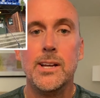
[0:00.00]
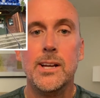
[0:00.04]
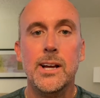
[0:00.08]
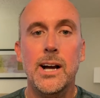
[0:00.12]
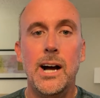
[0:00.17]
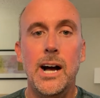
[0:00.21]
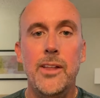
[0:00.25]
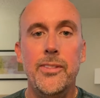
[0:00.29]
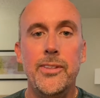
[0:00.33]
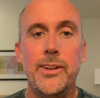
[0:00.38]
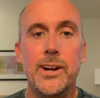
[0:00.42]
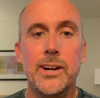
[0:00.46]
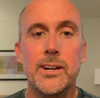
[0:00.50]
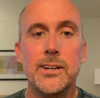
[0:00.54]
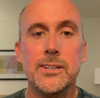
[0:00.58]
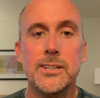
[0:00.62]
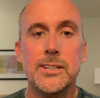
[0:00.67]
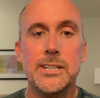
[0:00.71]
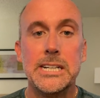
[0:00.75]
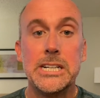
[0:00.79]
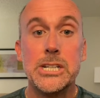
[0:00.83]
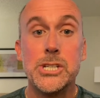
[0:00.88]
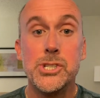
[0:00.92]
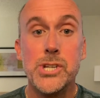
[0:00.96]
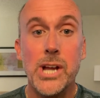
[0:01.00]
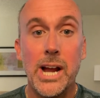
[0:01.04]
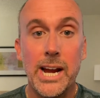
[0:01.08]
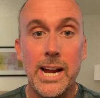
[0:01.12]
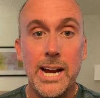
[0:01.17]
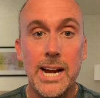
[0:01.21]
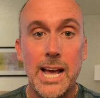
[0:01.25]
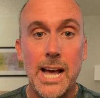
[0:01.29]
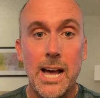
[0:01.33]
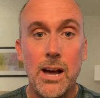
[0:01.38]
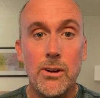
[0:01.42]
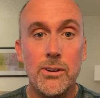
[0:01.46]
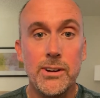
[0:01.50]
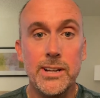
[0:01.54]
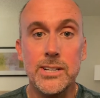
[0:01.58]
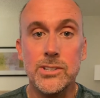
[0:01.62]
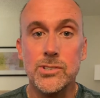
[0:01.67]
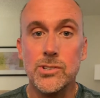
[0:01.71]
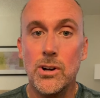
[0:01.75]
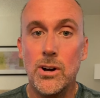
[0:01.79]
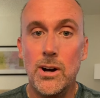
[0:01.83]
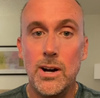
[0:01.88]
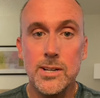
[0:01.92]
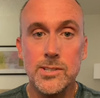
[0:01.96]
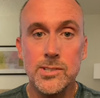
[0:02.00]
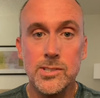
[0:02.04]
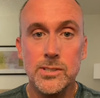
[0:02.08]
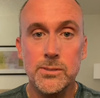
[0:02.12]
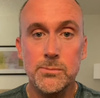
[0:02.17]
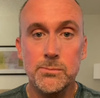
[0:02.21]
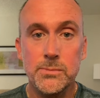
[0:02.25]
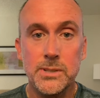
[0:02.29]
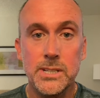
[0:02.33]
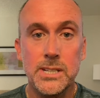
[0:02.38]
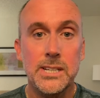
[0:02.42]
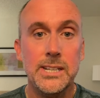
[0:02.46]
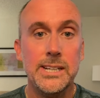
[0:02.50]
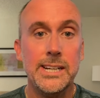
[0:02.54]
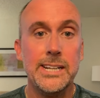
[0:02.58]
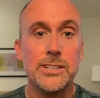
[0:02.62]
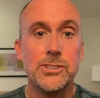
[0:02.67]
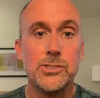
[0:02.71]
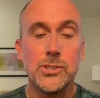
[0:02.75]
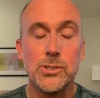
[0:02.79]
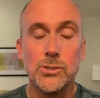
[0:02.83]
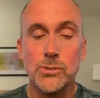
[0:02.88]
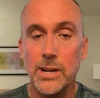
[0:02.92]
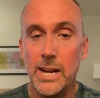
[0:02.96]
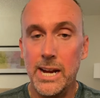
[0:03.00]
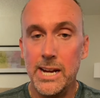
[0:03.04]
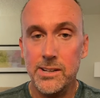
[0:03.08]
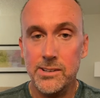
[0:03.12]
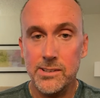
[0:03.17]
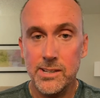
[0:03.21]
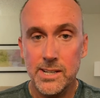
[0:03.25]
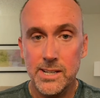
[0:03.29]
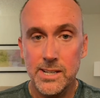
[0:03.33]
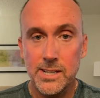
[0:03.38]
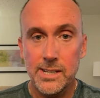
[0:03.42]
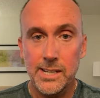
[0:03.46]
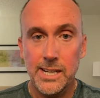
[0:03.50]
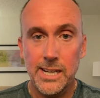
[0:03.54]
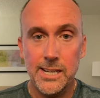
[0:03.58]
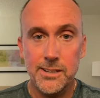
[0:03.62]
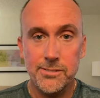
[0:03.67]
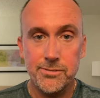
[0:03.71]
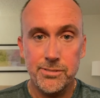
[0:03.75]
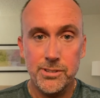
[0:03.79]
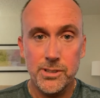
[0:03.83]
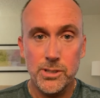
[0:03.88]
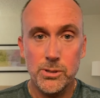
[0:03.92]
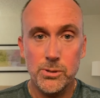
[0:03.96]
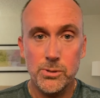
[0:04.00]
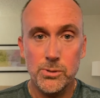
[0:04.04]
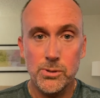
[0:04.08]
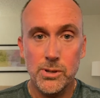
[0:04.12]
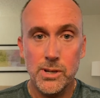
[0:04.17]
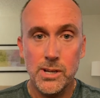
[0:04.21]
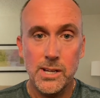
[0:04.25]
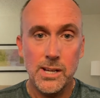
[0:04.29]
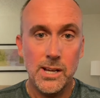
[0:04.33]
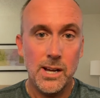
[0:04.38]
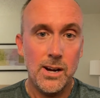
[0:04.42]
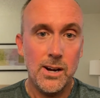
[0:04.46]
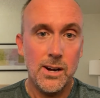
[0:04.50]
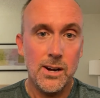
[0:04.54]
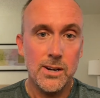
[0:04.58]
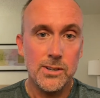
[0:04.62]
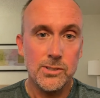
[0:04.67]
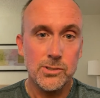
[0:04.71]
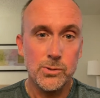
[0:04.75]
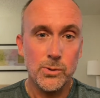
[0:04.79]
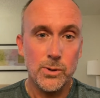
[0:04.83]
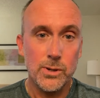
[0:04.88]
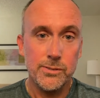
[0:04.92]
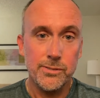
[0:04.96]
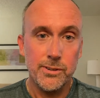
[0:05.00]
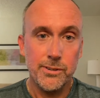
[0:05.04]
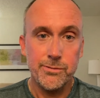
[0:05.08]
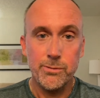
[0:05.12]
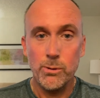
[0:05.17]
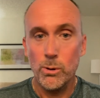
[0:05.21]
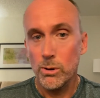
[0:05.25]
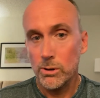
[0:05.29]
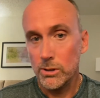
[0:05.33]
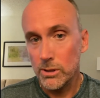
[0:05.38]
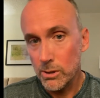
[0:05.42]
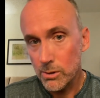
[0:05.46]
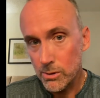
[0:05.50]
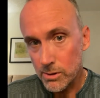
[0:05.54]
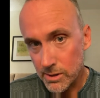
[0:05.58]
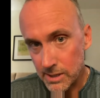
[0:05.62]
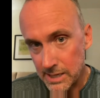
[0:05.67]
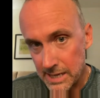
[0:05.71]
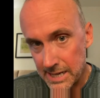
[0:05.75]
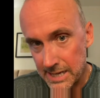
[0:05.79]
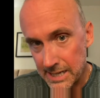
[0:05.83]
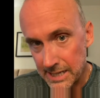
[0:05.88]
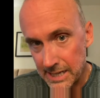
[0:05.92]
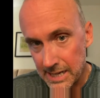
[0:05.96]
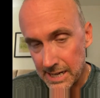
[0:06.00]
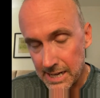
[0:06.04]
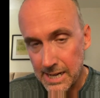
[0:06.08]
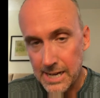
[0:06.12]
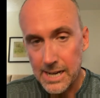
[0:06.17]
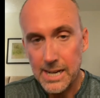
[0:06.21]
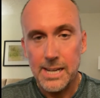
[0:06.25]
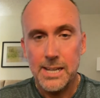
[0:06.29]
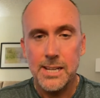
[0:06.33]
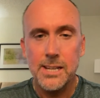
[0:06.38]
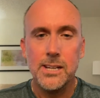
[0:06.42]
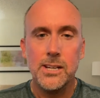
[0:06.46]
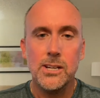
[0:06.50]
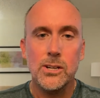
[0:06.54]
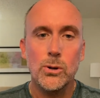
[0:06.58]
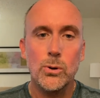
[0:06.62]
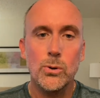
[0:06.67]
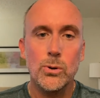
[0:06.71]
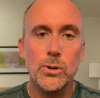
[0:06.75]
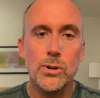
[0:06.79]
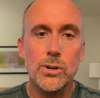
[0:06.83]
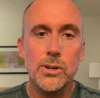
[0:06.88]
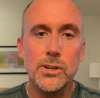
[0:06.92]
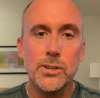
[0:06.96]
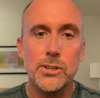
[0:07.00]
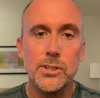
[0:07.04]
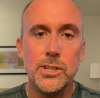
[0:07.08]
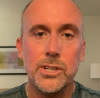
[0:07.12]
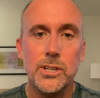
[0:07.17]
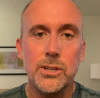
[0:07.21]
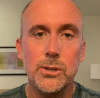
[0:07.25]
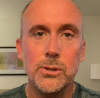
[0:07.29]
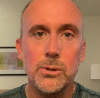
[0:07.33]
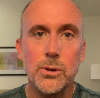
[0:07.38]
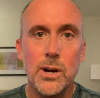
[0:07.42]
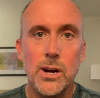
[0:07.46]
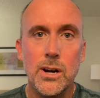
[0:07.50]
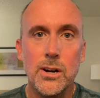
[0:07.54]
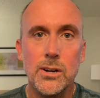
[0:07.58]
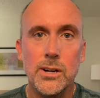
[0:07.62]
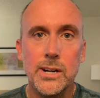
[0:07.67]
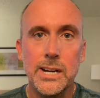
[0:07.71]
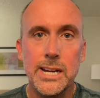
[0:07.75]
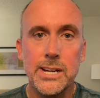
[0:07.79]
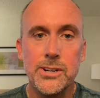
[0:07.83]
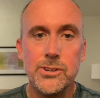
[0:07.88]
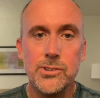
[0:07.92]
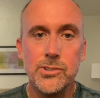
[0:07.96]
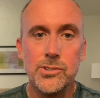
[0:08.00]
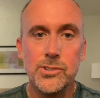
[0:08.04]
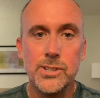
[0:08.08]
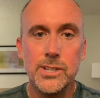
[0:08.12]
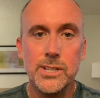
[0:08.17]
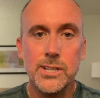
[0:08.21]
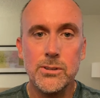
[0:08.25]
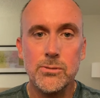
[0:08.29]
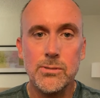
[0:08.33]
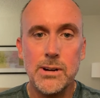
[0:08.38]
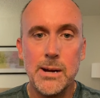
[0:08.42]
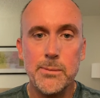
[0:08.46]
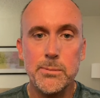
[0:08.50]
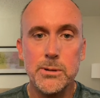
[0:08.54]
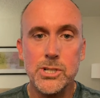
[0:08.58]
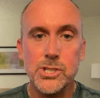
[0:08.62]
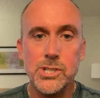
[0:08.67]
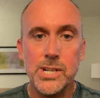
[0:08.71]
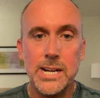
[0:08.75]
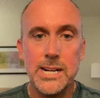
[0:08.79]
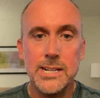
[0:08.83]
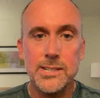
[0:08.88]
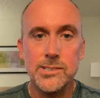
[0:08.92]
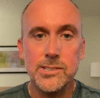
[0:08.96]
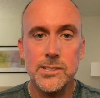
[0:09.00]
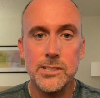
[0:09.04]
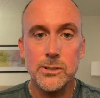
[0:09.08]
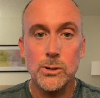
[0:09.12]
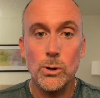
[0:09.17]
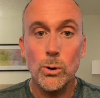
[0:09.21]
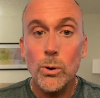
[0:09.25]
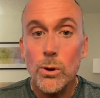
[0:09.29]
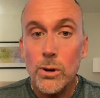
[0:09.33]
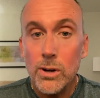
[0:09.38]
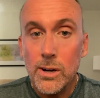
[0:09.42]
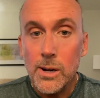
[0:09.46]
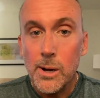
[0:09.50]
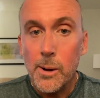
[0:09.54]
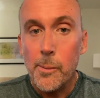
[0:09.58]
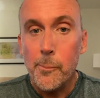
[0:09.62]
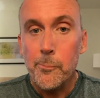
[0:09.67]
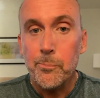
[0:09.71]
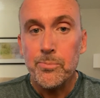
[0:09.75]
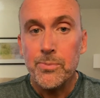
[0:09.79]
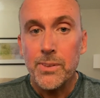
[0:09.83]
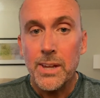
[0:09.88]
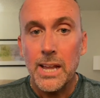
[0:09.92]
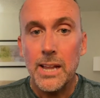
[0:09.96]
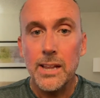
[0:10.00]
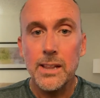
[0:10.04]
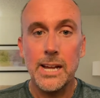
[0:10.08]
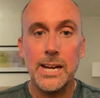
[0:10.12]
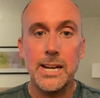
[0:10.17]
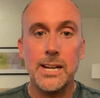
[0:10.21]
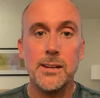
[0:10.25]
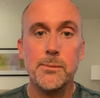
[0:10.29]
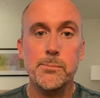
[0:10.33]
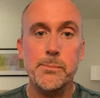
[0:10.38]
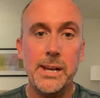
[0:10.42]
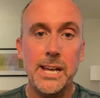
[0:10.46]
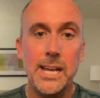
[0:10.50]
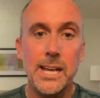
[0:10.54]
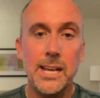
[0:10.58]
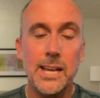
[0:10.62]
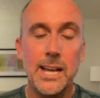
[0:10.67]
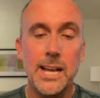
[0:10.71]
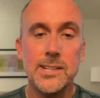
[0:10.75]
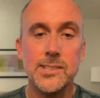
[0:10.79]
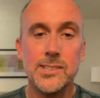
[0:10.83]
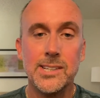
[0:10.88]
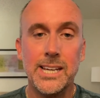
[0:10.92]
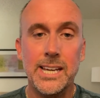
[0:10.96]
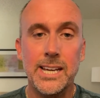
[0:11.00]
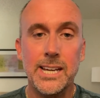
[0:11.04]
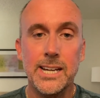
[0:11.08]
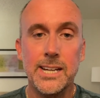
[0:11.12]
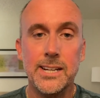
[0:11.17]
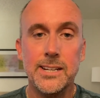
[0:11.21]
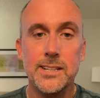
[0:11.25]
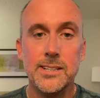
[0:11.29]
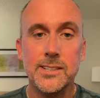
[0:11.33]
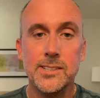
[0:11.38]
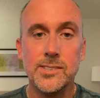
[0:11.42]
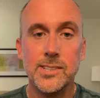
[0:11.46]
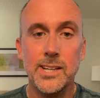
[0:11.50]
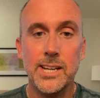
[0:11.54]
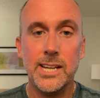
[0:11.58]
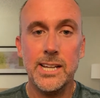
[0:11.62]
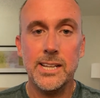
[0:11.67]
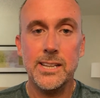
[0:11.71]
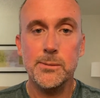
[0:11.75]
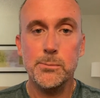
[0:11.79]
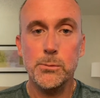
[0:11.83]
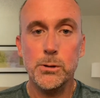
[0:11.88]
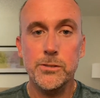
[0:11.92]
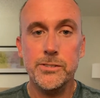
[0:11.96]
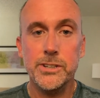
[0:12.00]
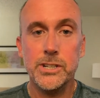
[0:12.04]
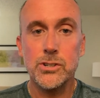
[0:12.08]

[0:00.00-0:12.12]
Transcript: on there. Check it out. It's awesome. It's great. If you are sort of a folklore kind of guy, or you are interested in Robert Johnson, or like me as a kid, seeing the movie